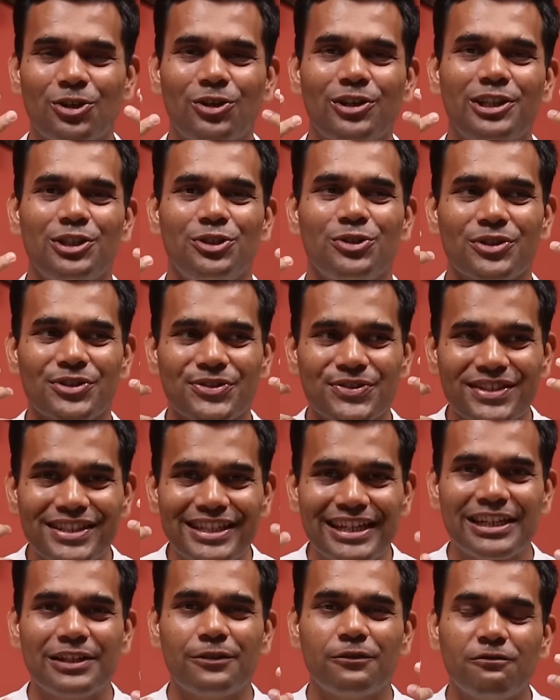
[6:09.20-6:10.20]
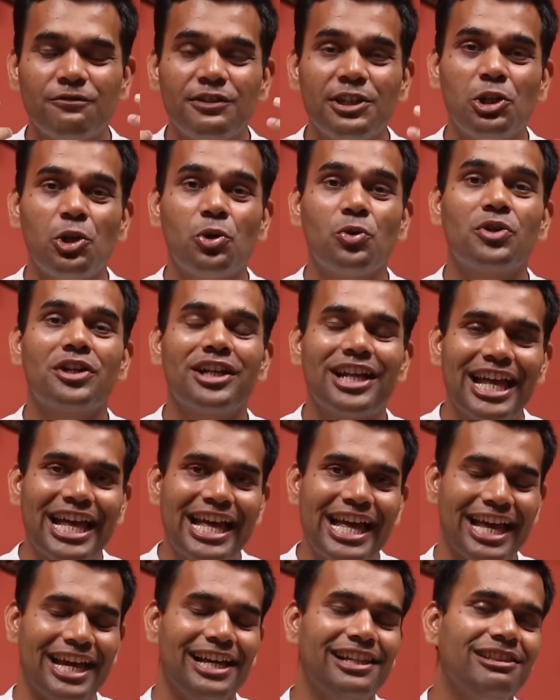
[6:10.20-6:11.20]
then only your skin will look
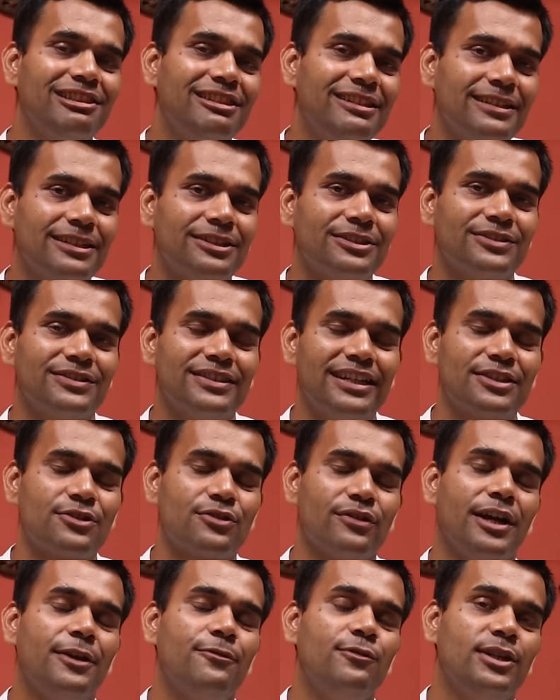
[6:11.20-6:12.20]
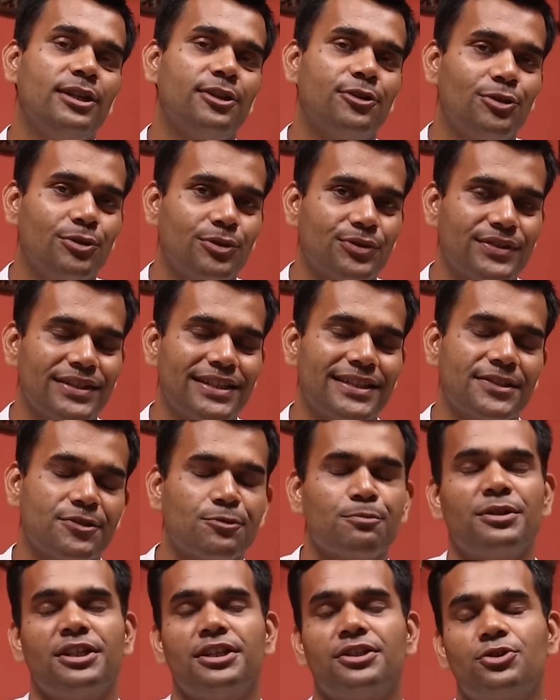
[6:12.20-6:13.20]
healthier. That's why we are using
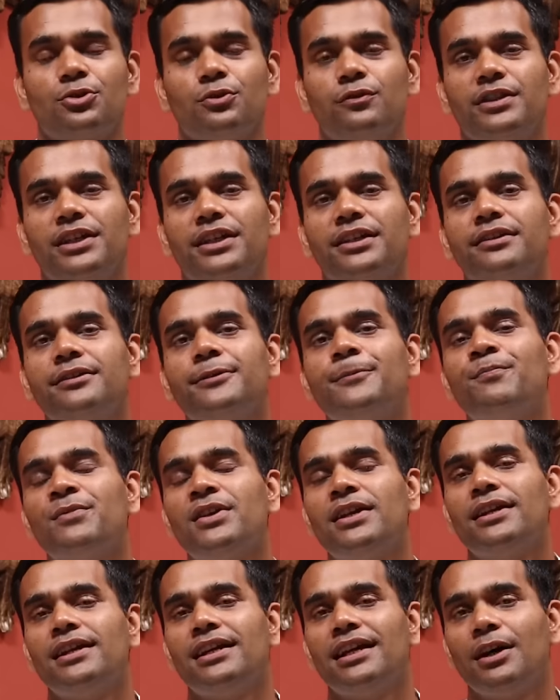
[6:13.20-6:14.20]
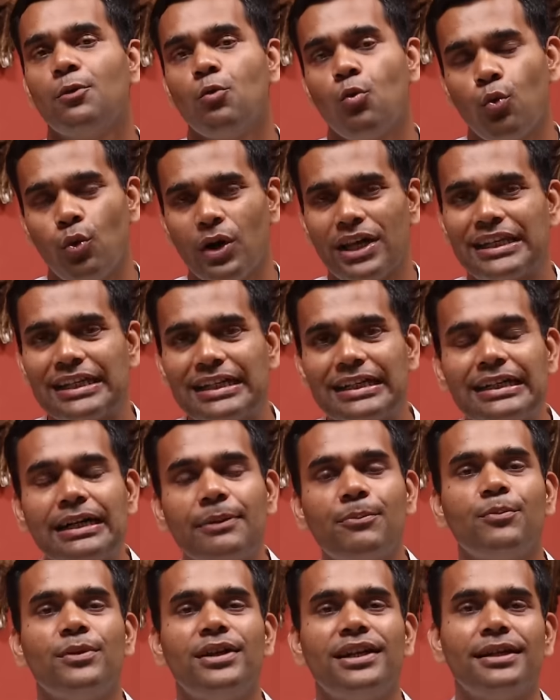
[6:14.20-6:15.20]
spinach over here. 1
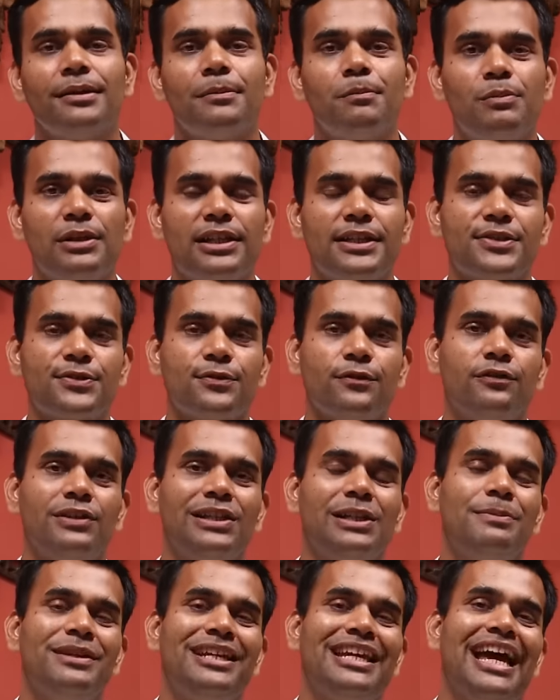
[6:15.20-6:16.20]
cup. Plus we'll